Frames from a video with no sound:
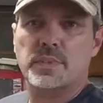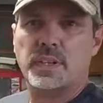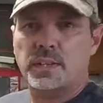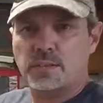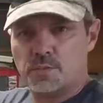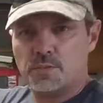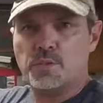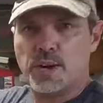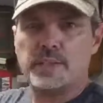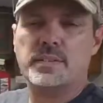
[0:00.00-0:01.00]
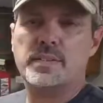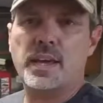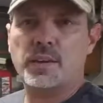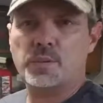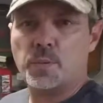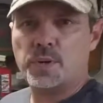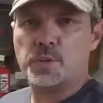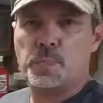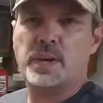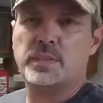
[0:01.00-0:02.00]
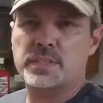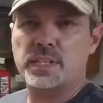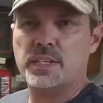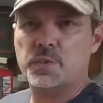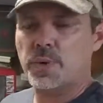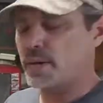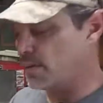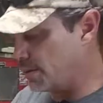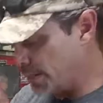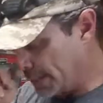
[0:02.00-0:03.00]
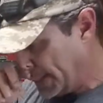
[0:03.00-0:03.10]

and grind it down to where you can barely see any red on it.